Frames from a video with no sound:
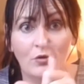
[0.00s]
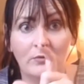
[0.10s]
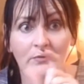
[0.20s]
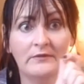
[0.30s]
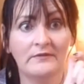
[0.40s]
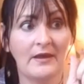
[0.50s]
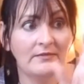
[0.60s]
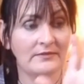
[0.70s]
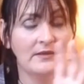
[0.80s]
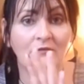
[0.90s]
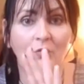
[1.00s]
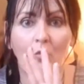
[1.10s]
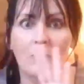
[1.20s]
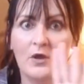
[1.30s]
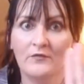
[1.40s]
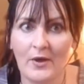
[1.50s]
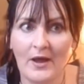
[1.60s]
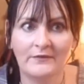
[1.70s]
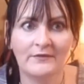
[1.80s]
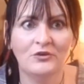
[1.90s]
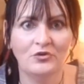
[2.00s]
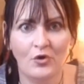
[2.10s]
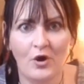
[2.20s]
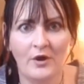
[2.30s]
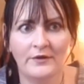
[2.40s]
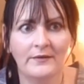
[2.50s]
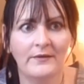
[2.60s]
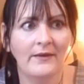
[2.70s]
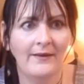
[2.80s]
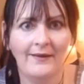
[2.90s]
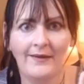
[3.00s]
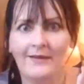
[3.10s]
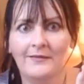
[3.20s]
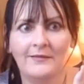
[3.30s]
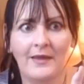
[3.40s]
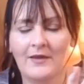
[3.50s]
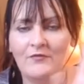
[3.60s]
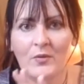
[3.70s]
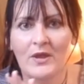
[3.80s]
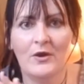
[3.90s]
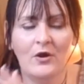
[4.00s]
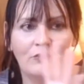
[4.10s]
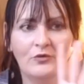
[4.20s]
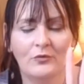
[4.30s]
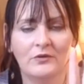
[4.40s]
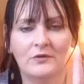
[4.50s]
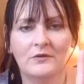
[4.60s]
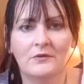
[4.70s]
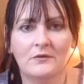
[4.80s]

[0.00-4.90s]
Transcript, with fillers: ornaments and things all over your house, in your garden, in everywhere, on your